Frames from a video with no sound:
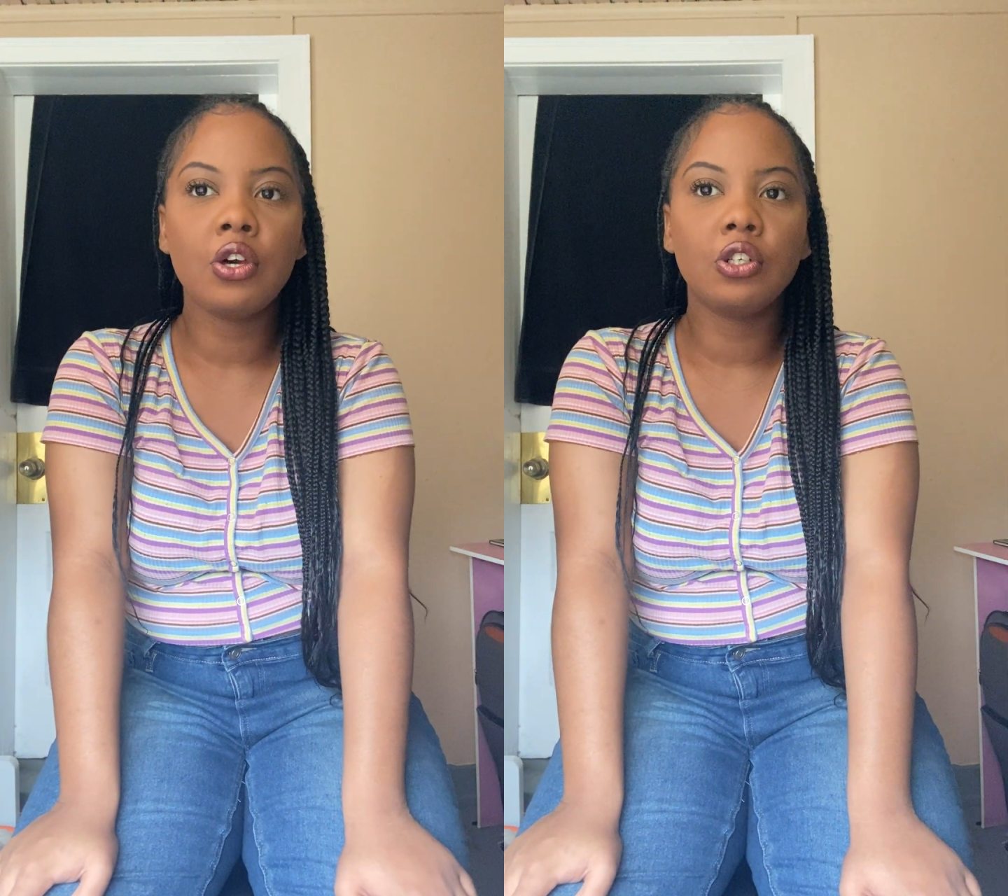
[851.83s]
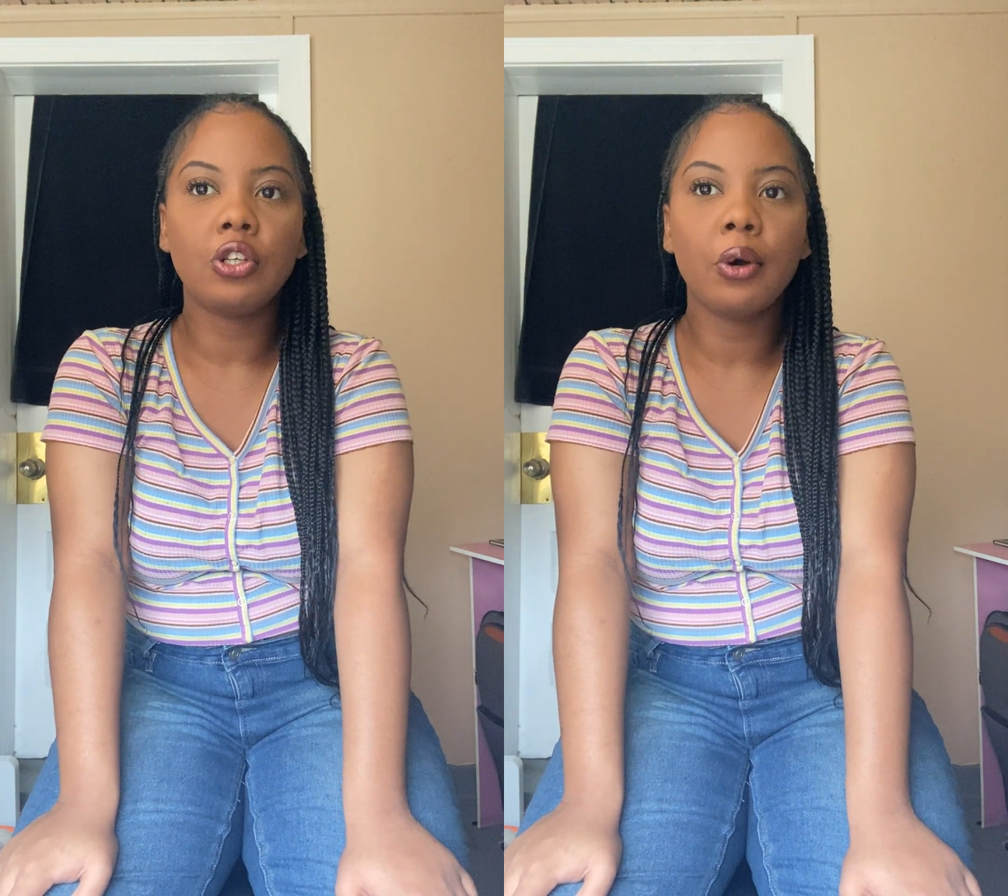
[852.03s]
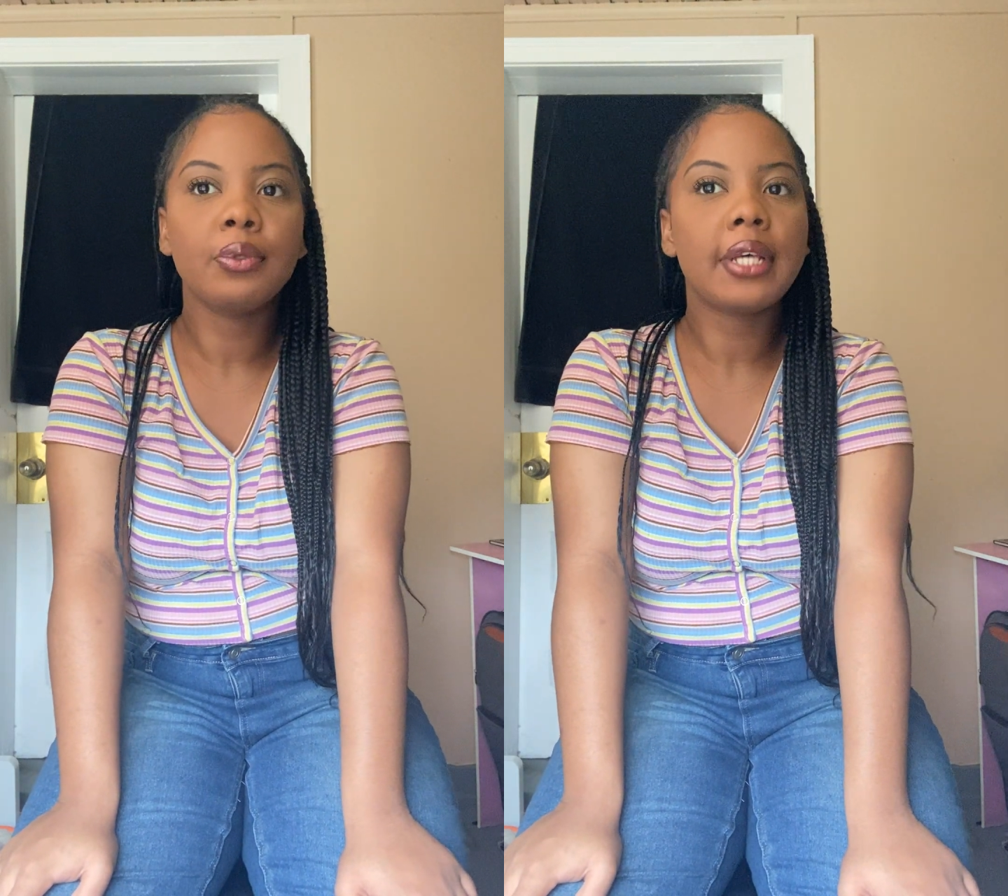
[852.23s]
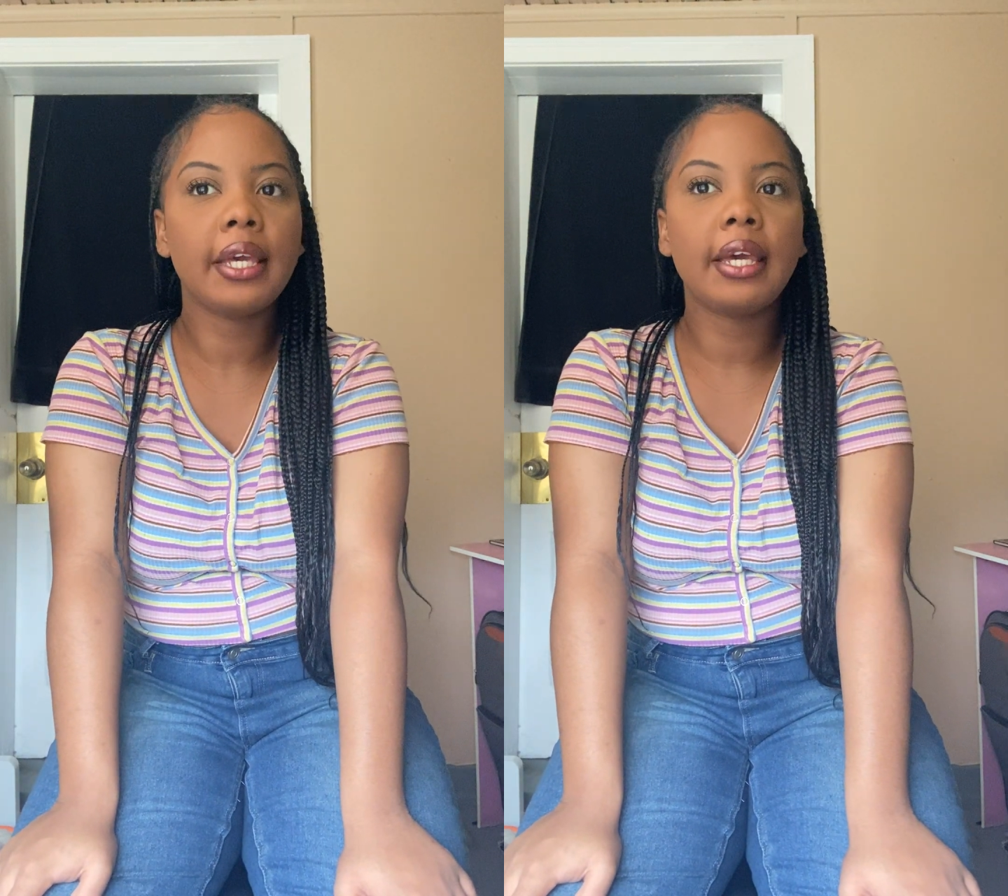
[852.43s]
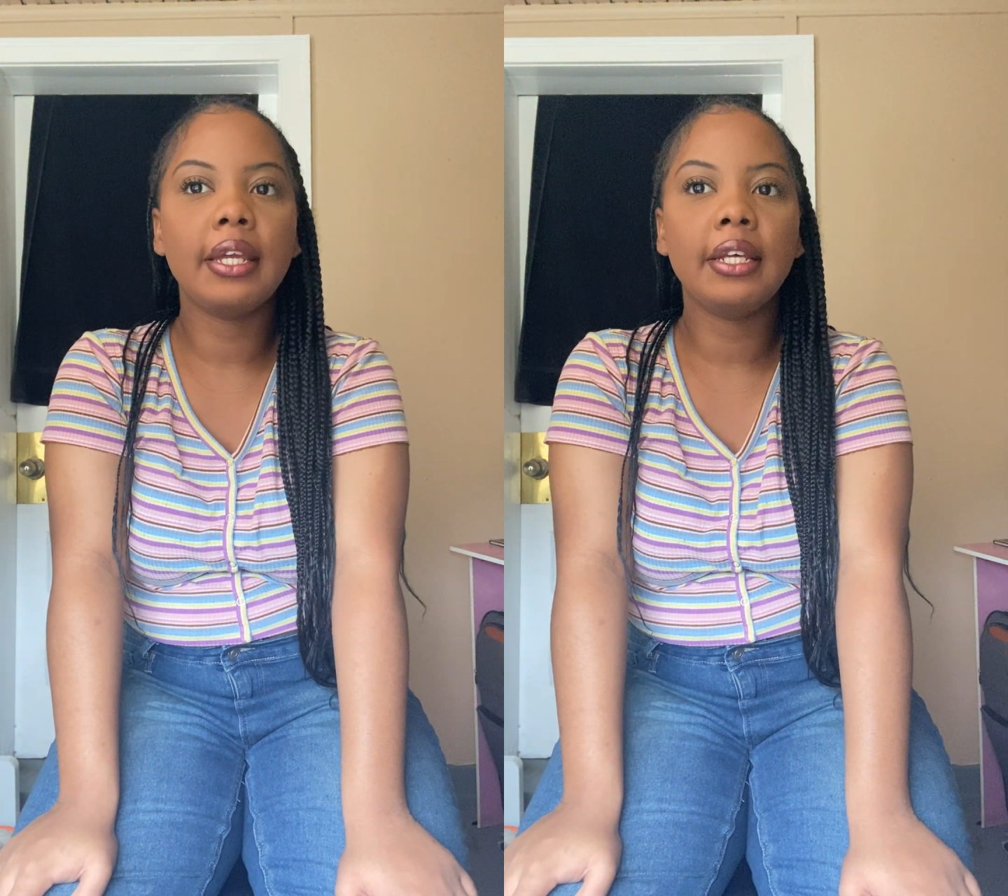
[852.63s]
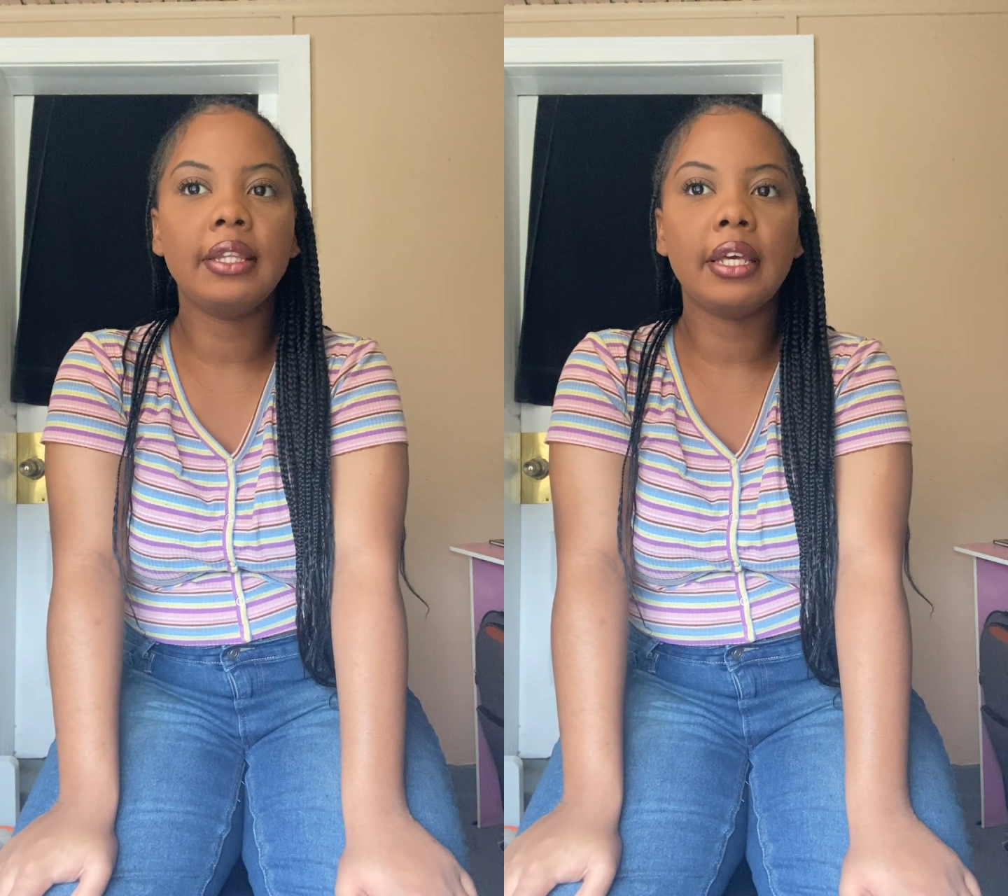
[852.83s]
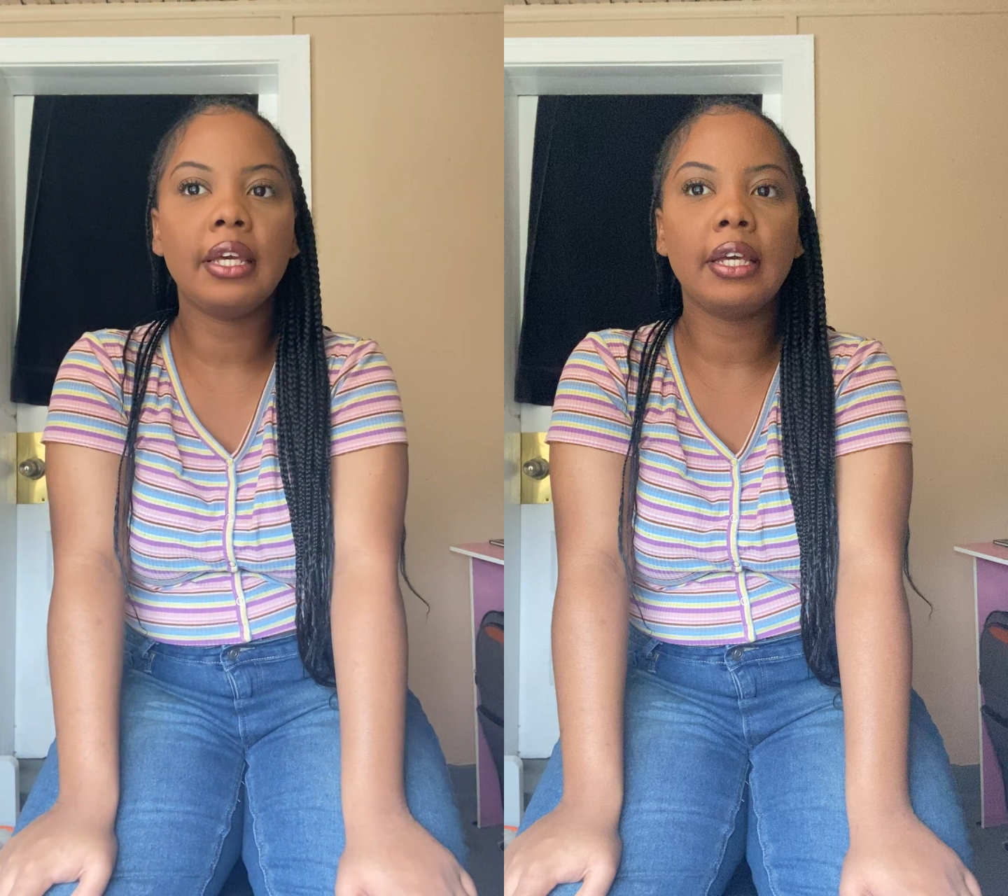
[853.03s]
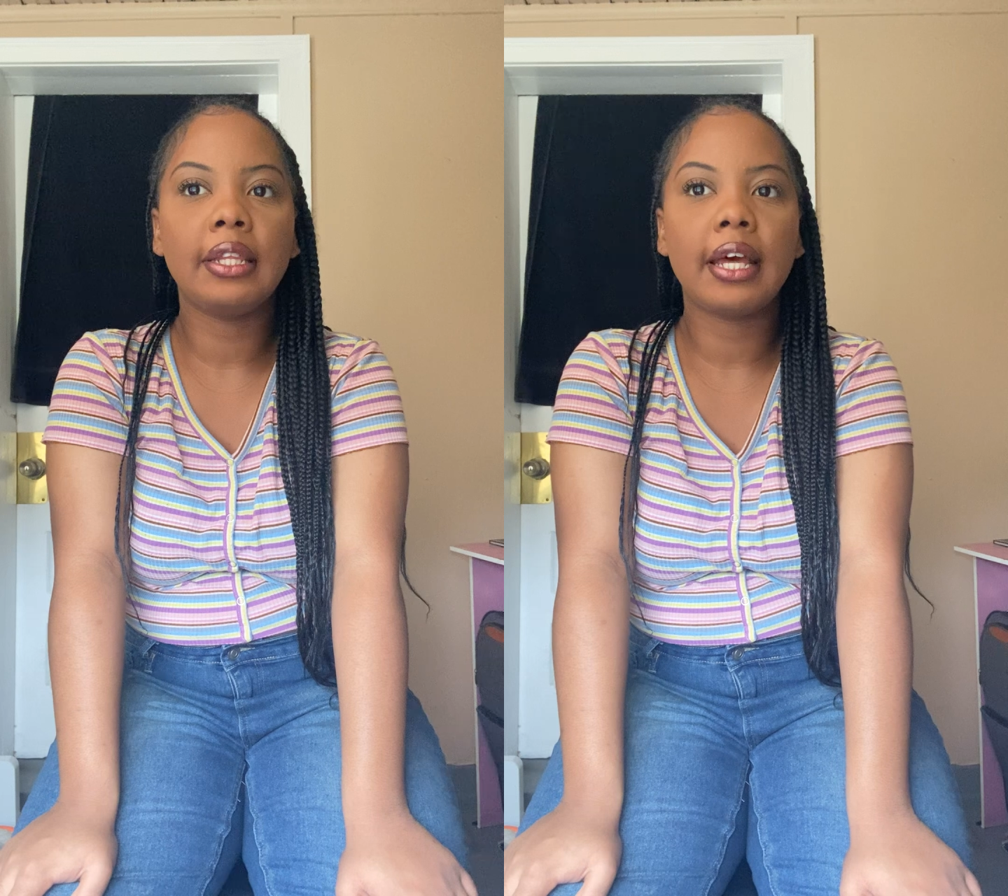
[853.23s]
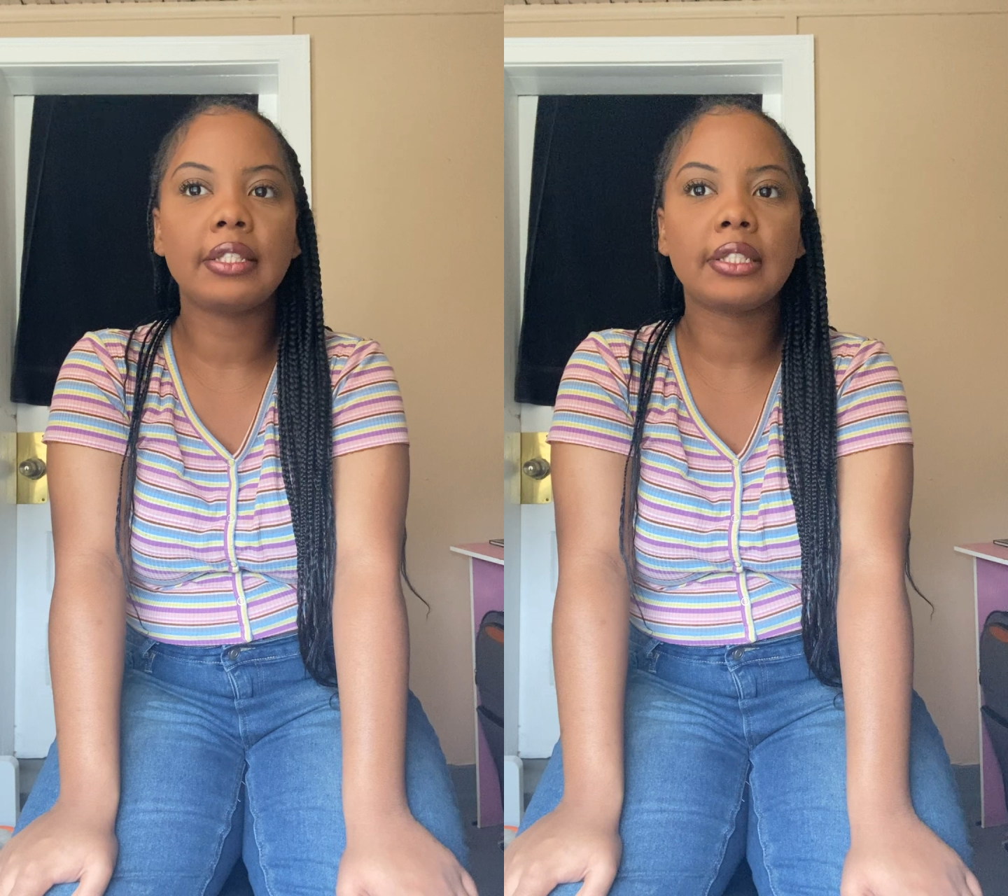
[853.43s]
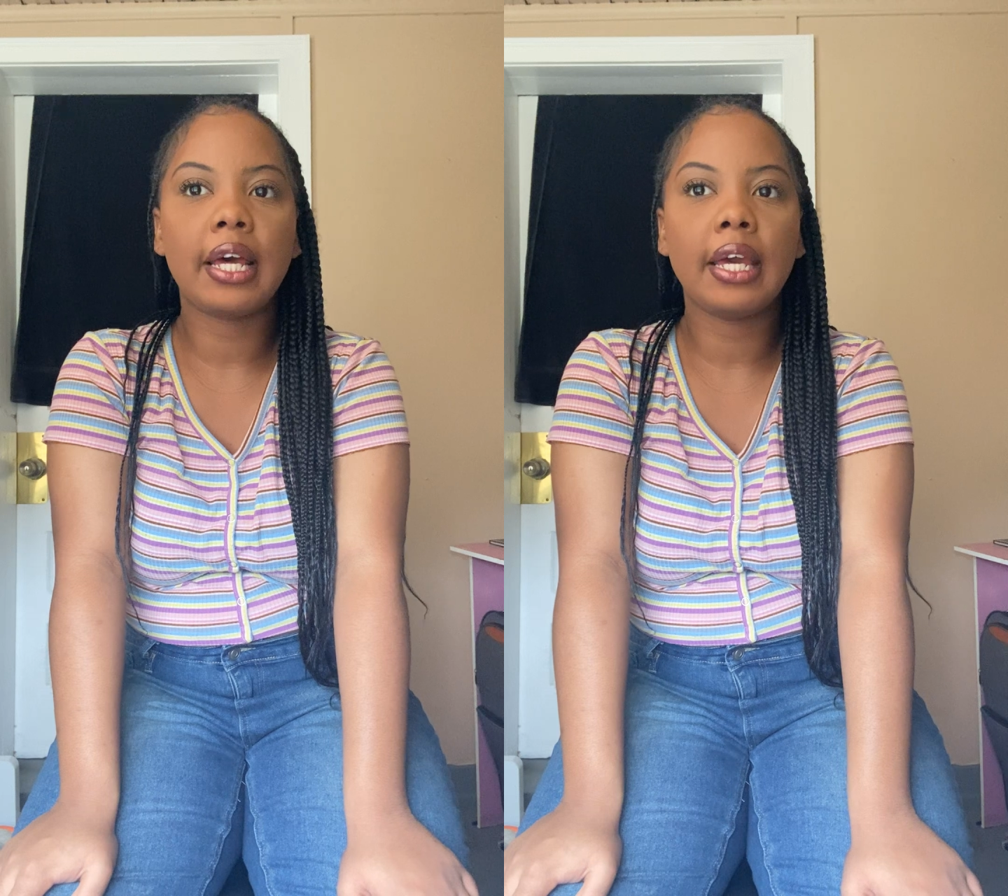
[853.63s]
Don't take anything
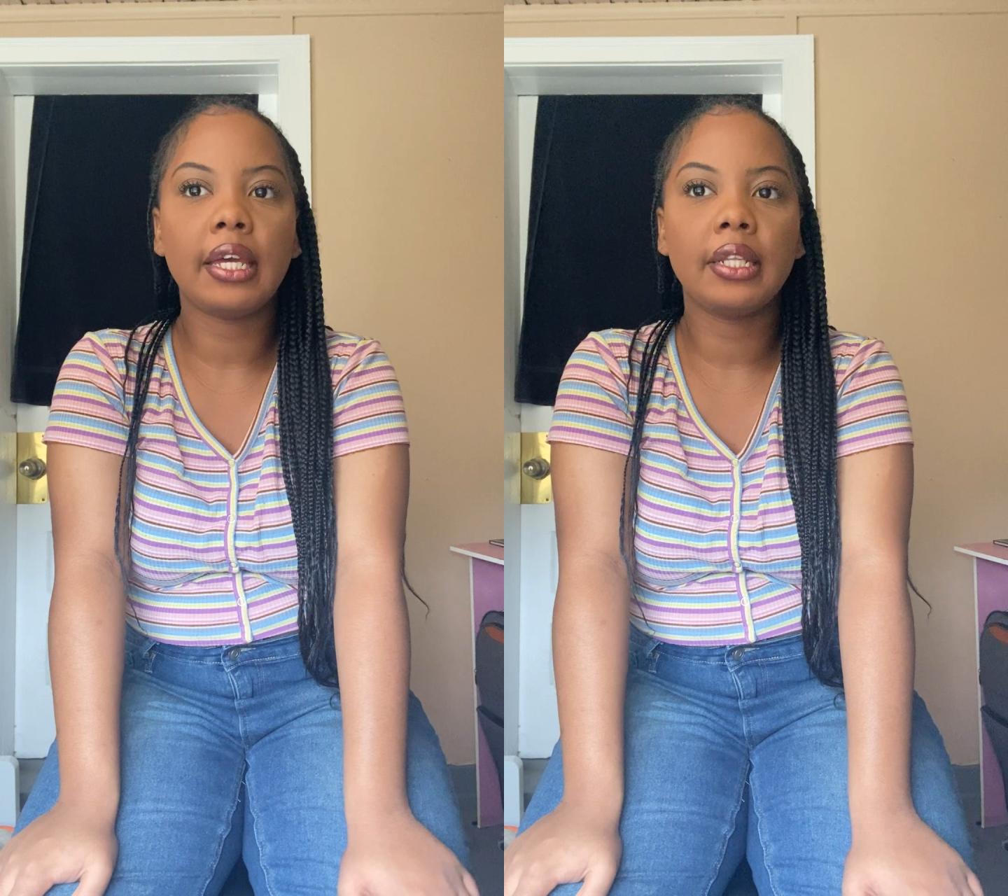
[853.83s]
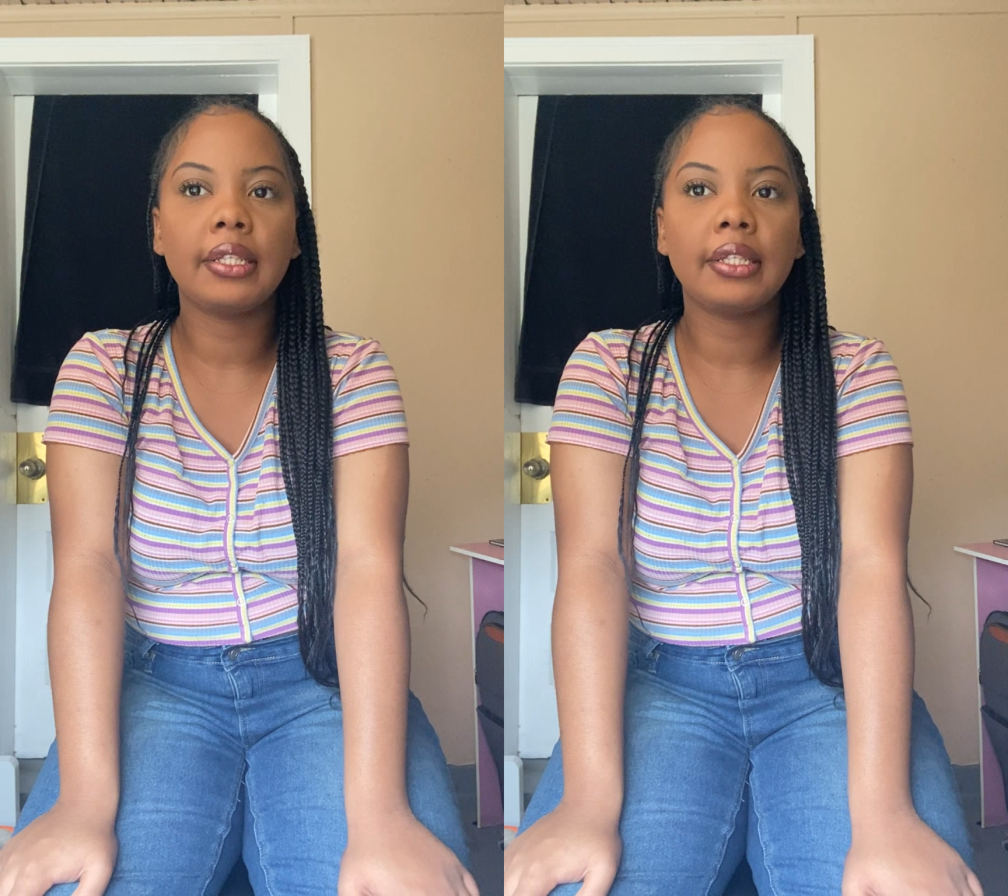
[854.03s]
that's going